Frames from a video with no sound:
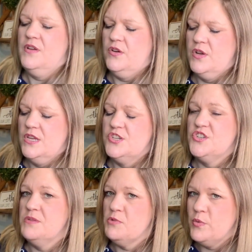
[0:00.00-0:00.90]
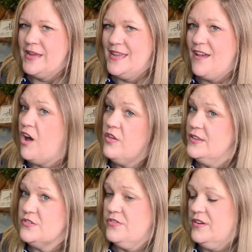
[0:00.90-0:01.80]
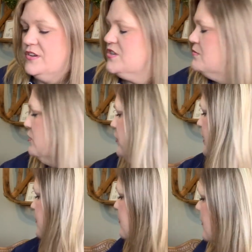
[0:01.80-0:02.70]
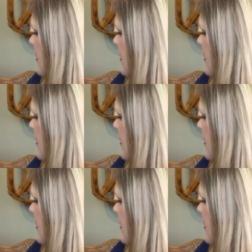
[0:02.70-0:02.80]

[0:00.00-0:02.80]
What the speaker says: Very shimmery. All these are very shimmery.